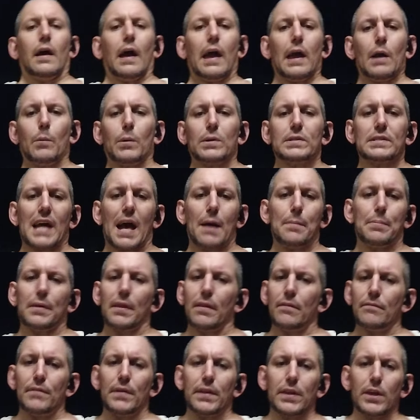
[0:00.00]
Hey, what's
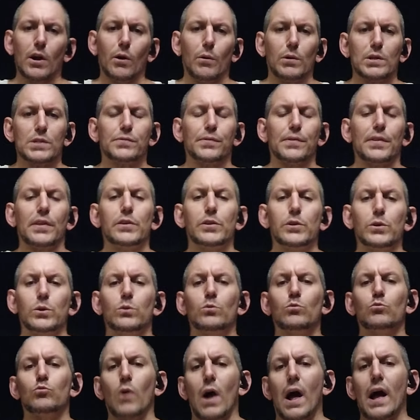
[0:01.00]
happening? Video is for the
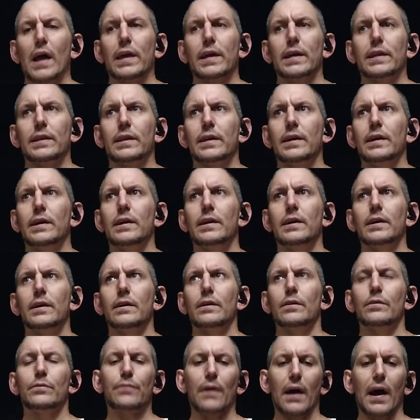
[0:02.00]
dude Ryan
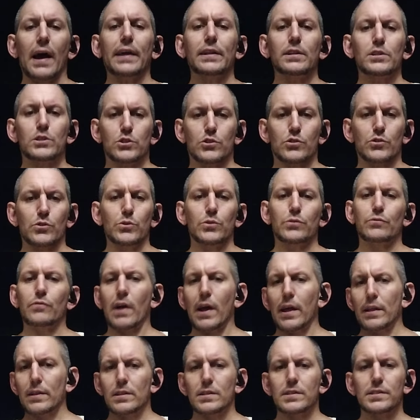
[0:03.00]
finds truth.
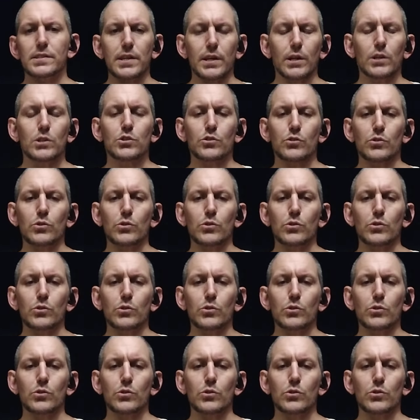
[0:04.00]
Ryan seeks